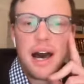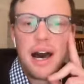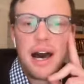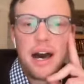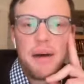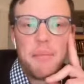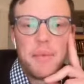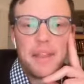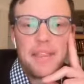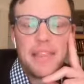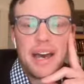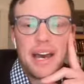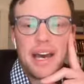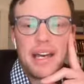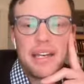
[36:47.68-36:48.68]

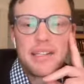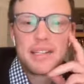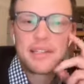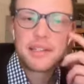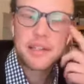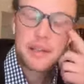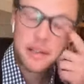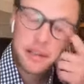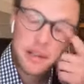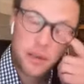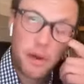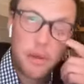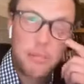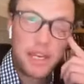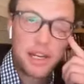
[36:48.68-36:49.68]
that the
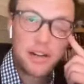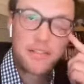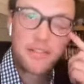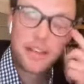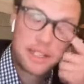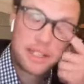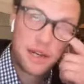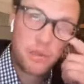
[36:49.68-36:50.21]
Wyoming Interfaith